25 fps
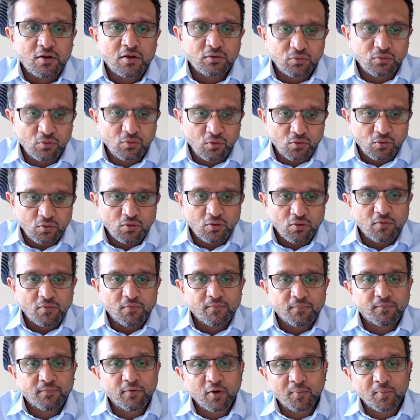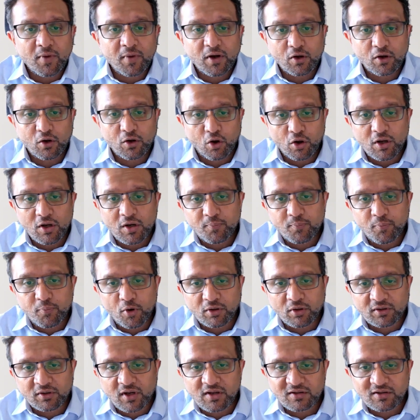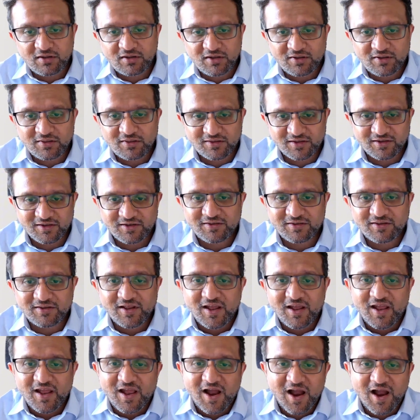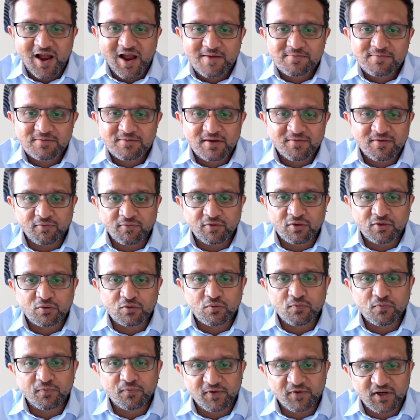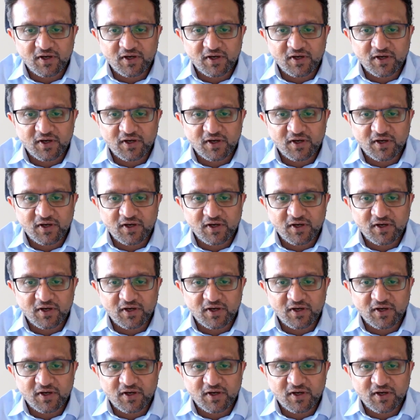So, for my loyal podcast listeners, I am giving you